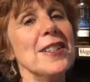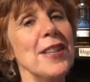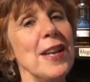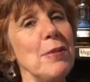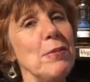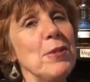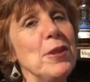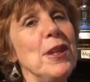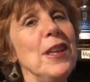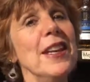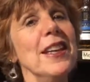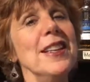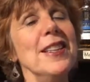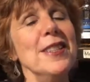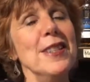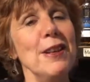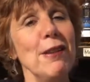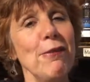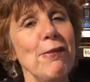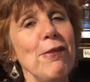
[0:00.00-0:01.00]
Something
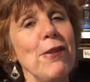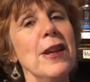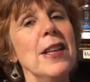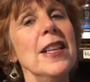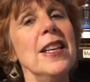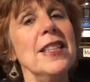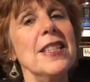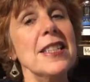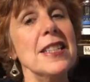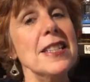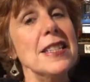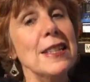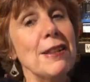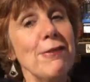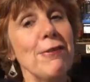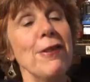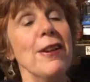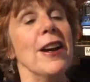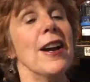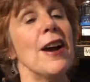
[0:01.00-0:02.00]
different. It's a
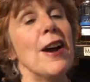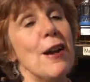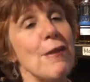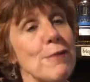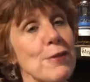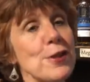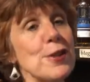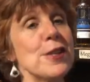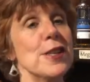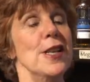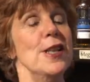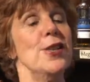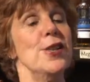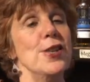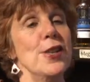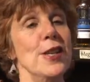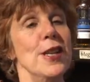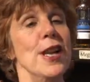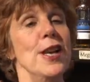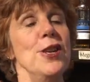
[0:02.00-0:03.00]
different
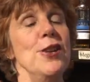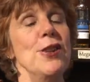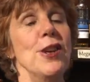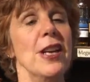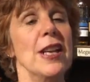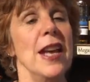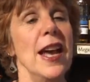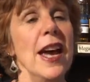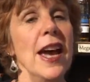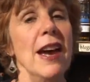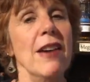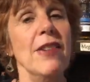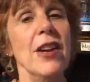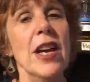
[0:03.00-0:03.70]
conversation that you can have.